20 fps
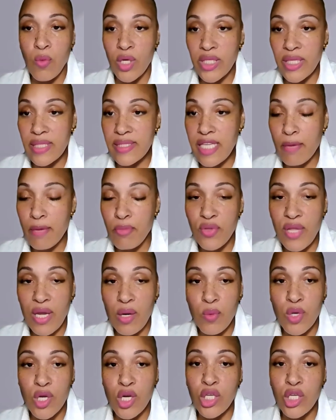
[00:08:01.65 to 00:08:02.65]
One
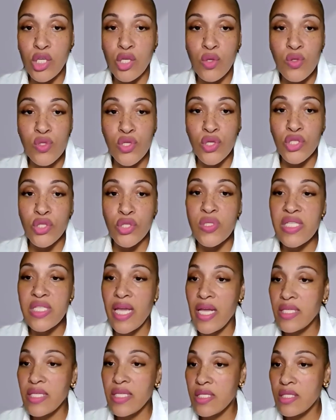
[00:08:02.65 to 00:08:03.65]
example that we're going to use or
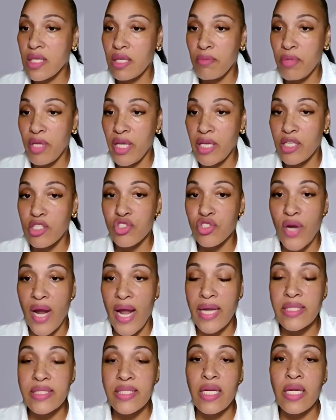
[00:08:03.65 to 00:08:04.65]
use case is going to be
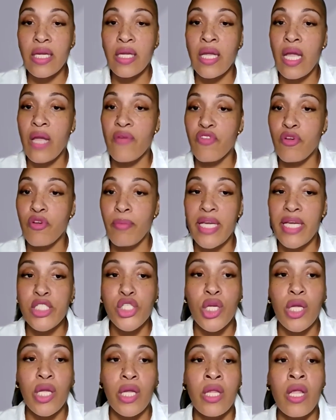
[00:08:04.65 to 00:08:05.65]
extracting
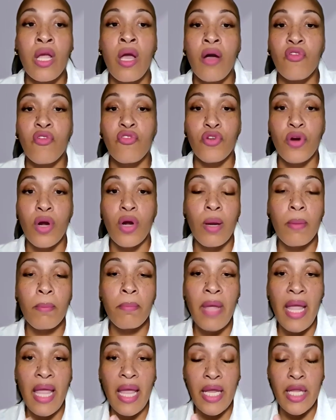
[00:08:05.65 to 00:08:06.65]
information
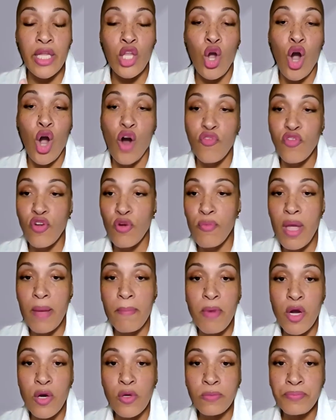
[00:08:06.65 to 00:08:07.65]
from an
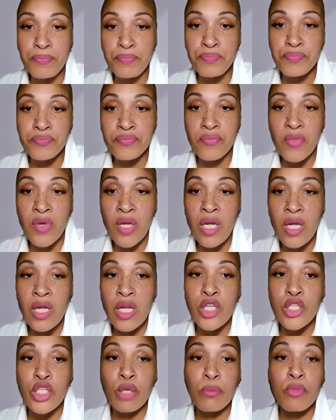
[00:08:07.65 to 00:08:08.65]
offer memo.
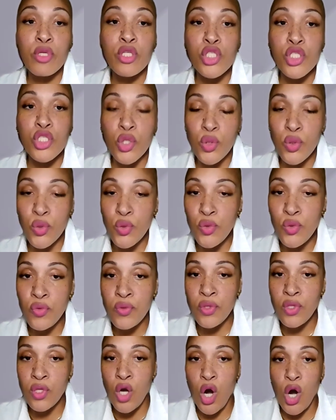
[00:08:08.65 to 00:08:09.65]
Number
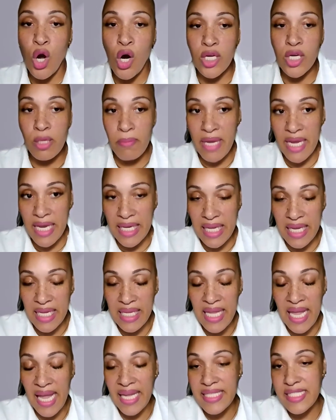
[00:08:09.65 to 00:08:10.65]
two,
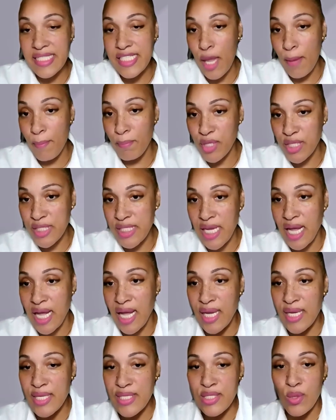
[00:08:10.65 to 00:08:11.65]
automated and
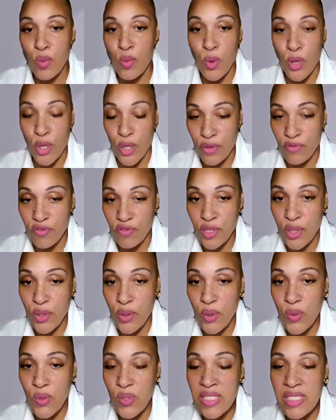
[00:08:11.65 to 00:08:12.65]
templatized
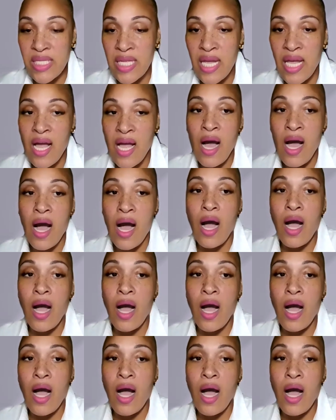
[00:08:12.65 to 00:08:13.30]
workflows.